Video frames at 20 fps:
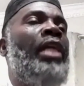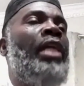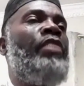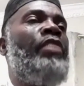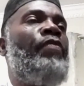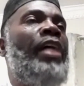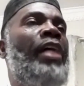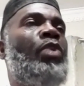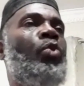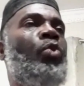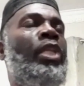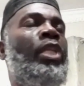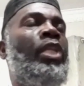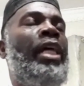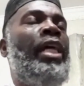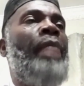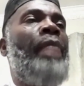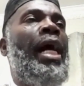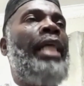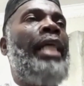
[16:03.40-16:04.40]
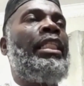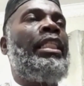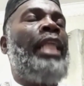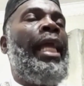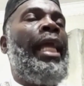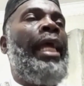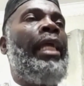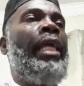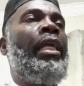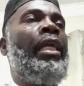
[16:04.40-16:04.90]
refer to them as
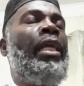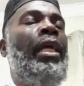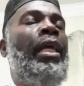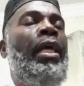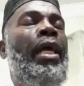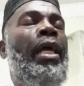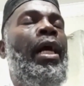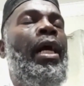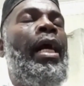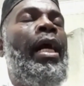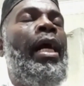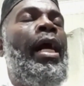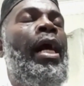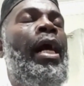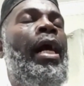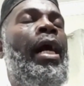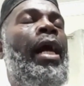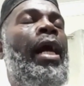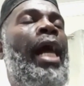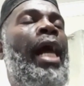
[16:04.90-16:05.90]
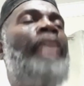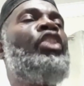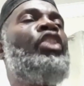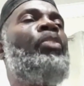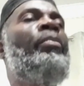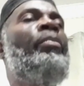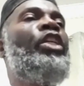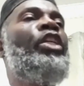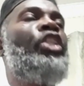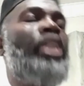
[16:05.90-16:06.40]
like Hajj
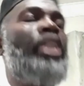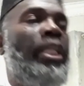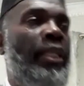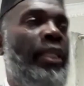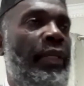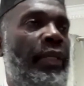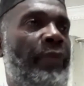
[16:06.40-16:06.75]
mission.